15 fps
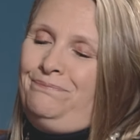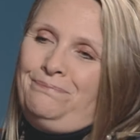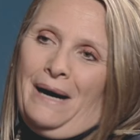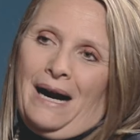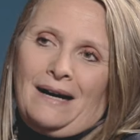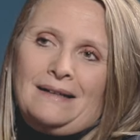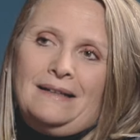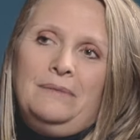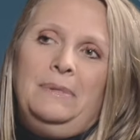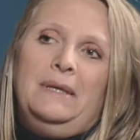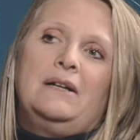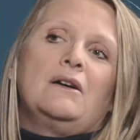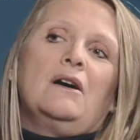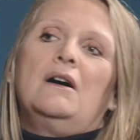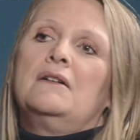partly
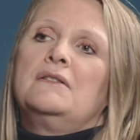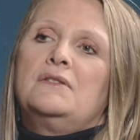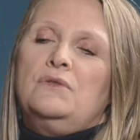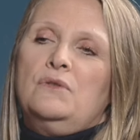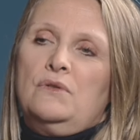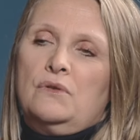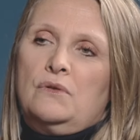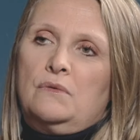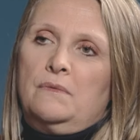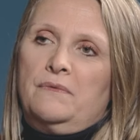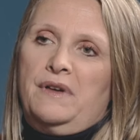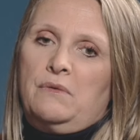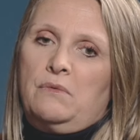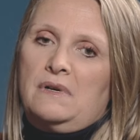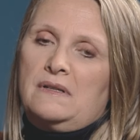because
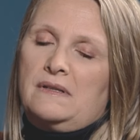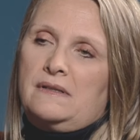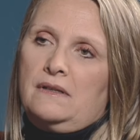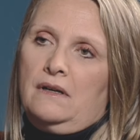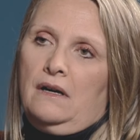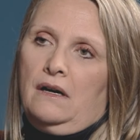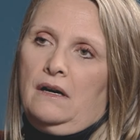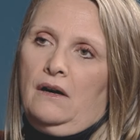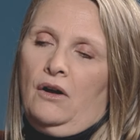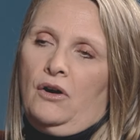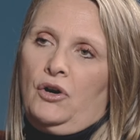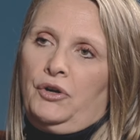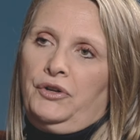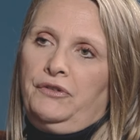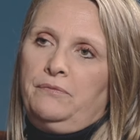there was a
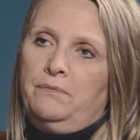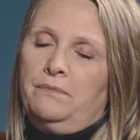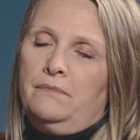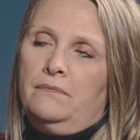lot of